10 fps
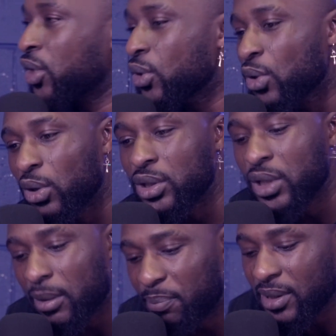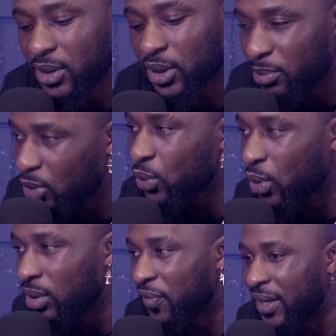you know you can be doing
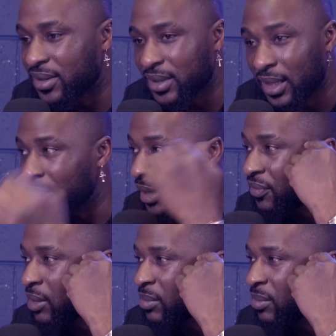OnlyFans and have that